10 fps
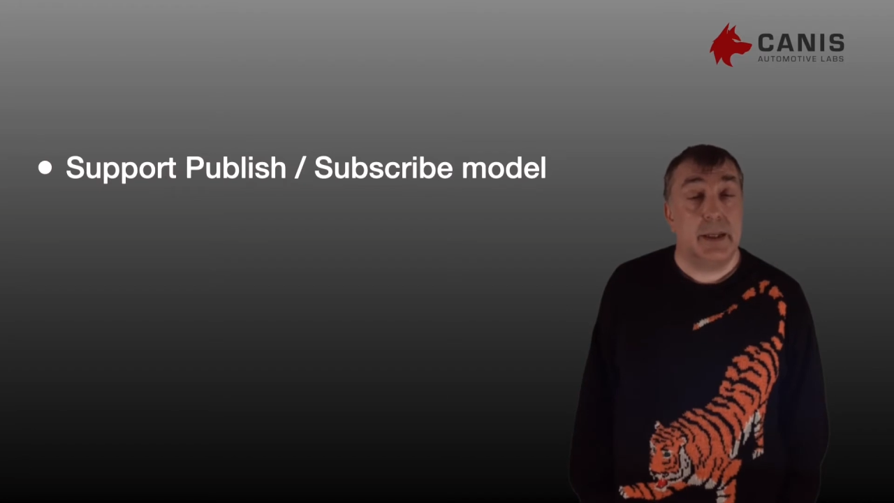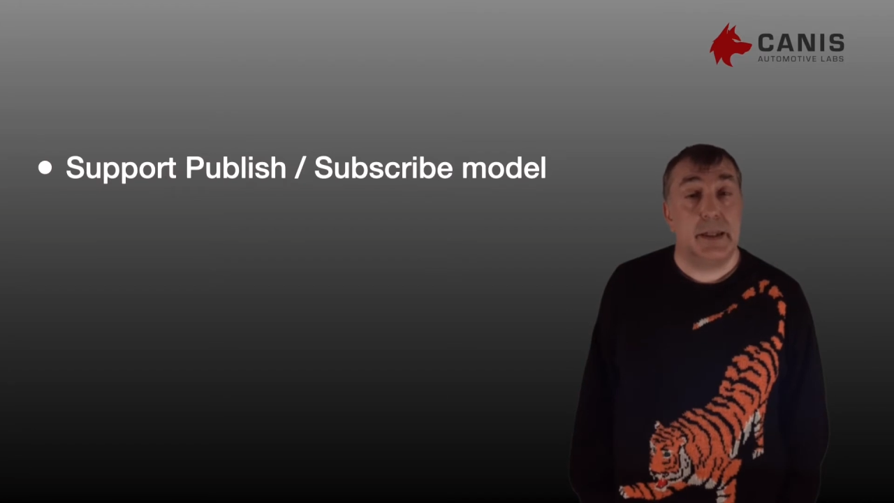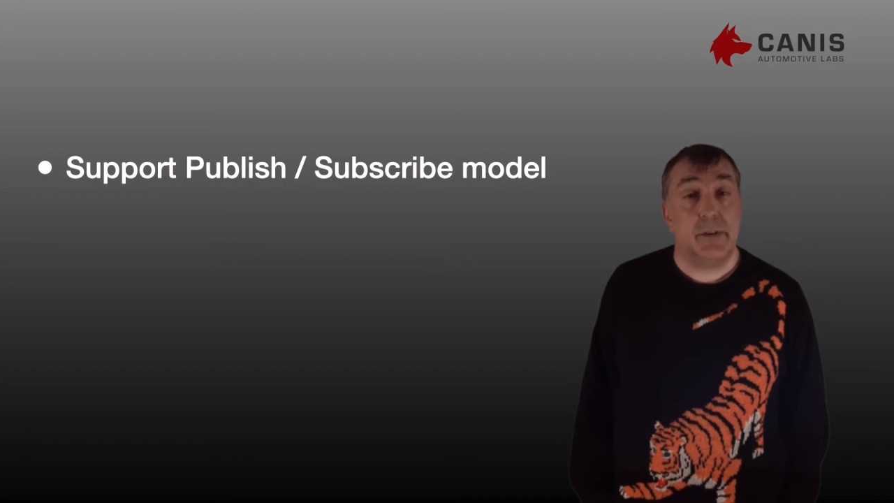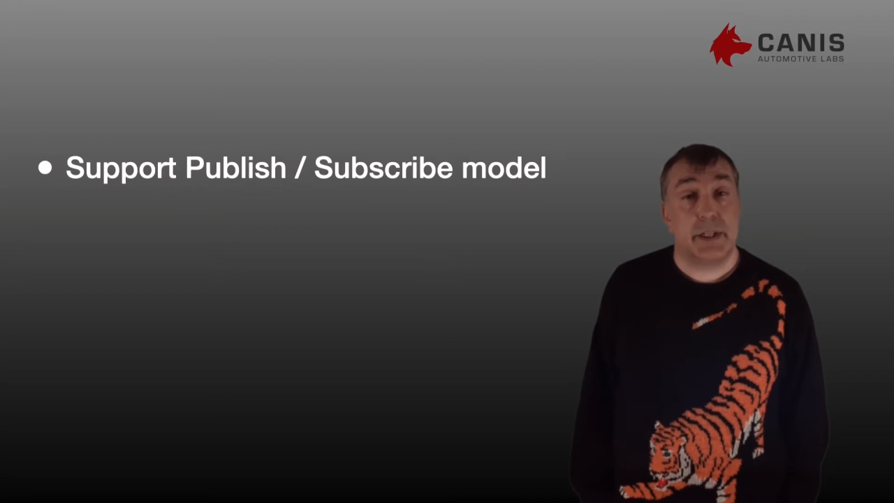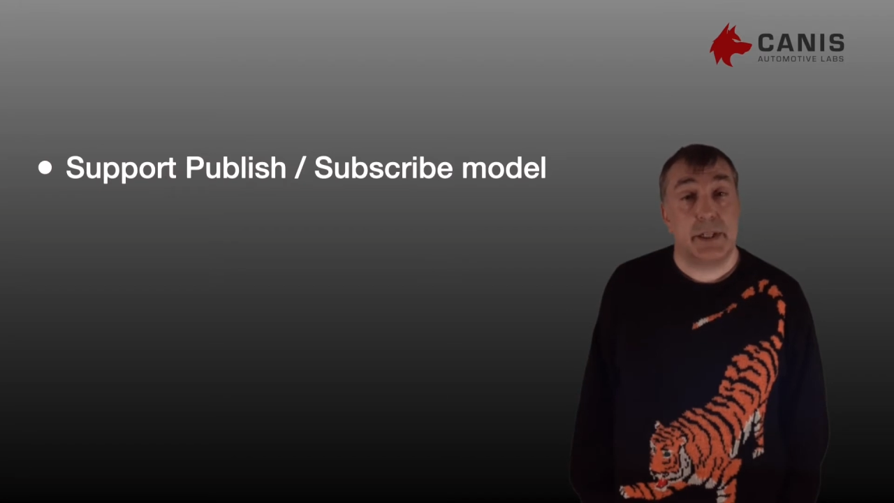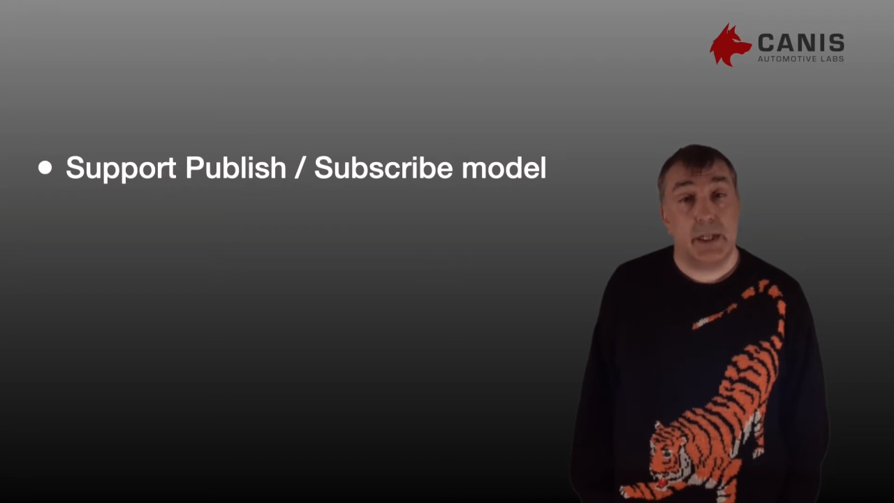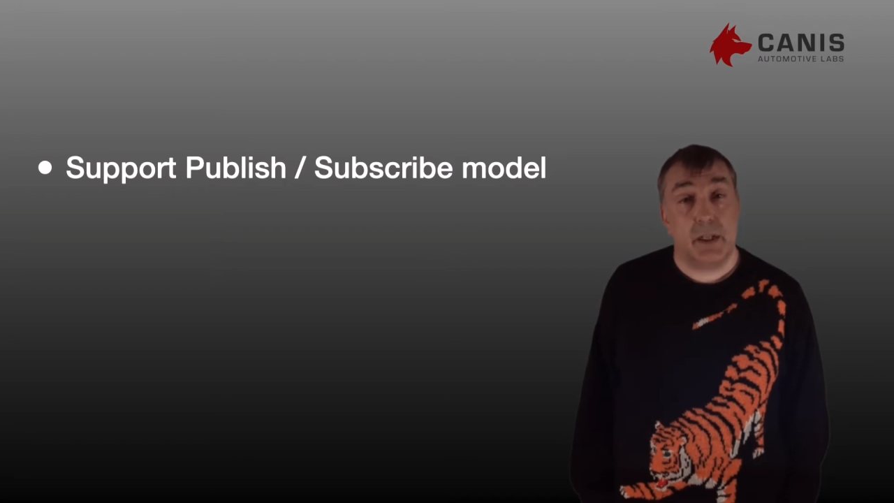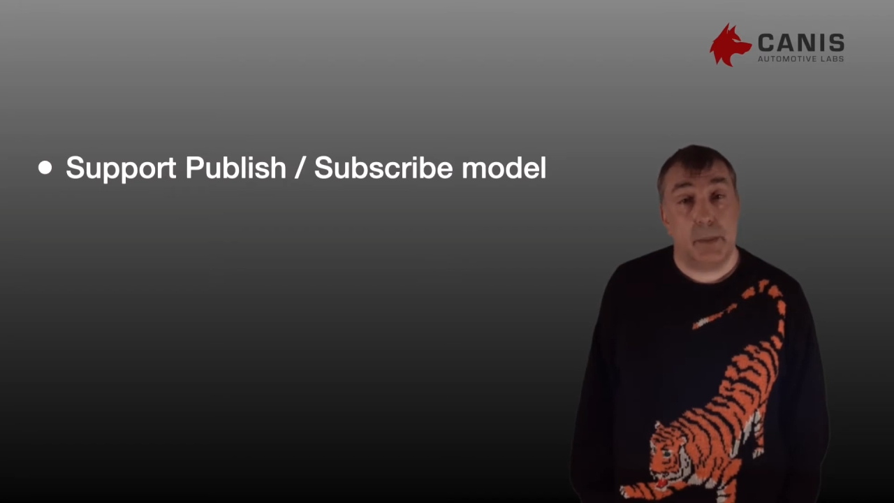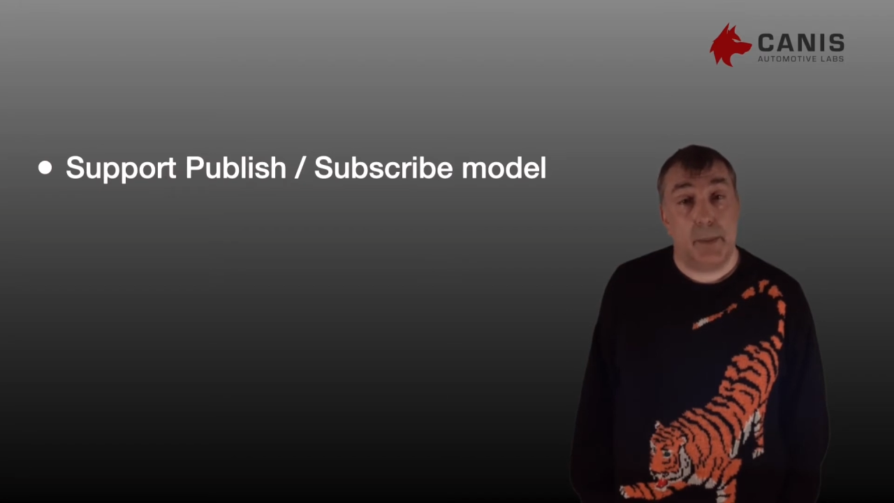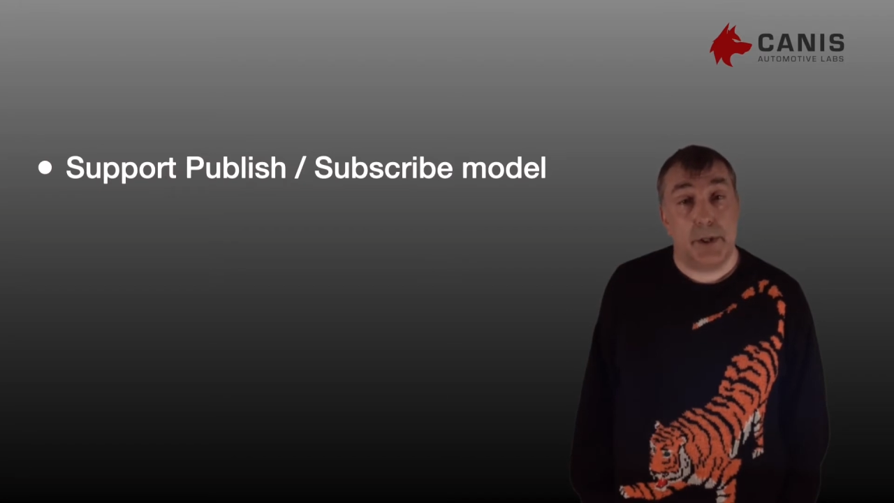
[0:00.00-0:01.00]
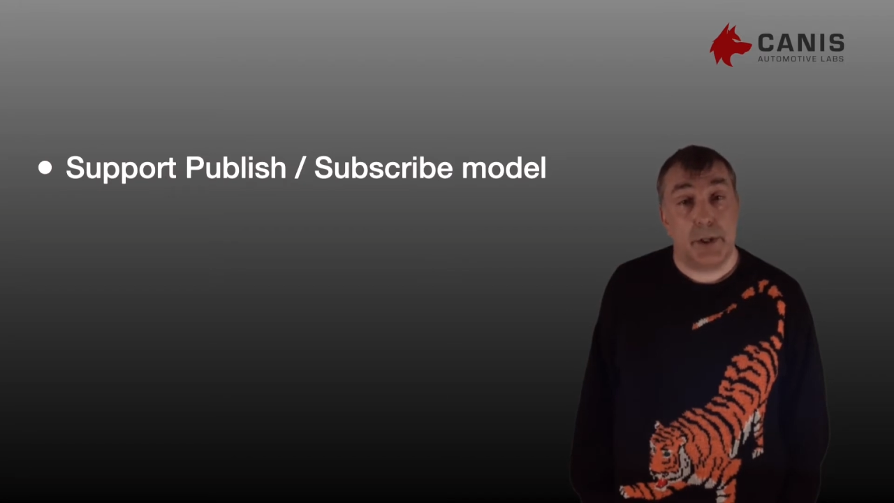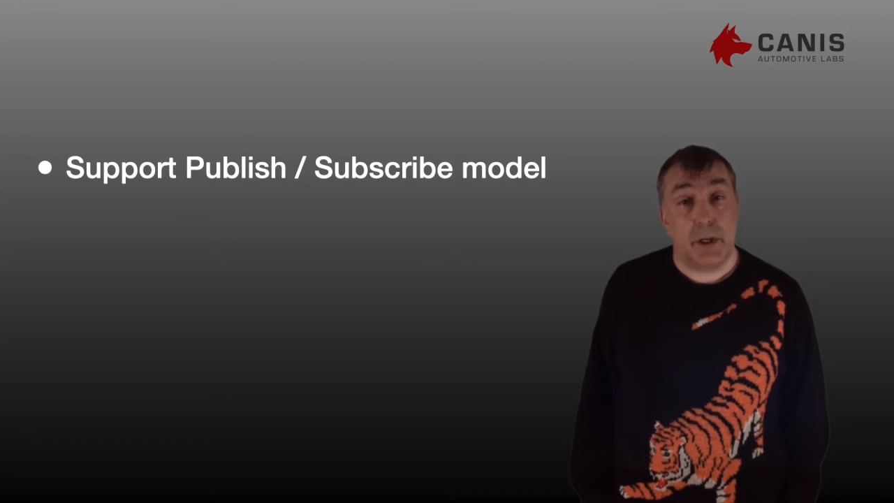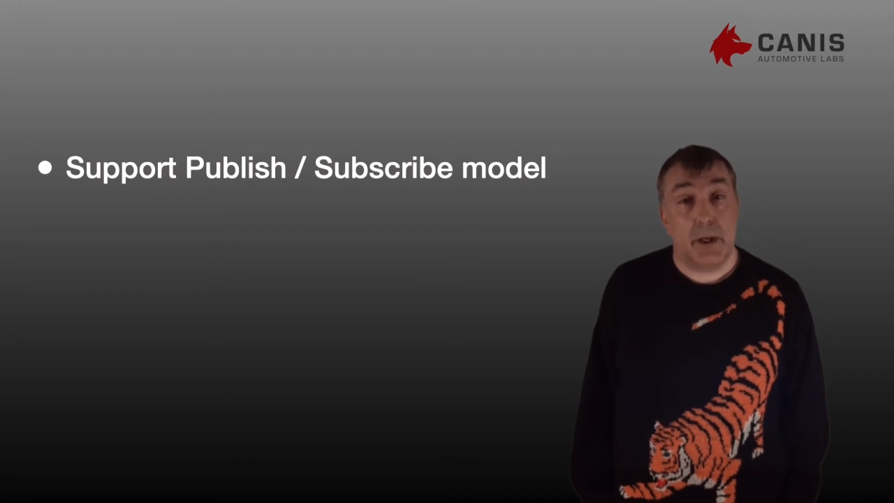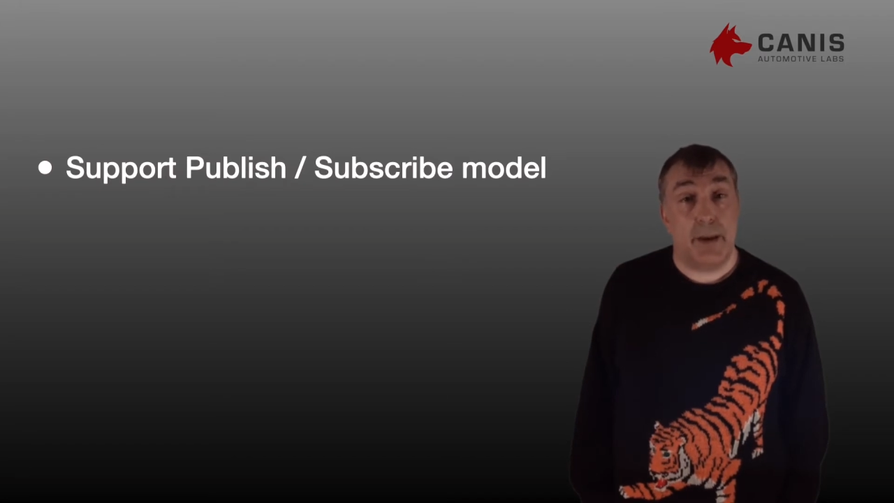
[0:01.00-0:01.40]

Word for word: there is a single publisher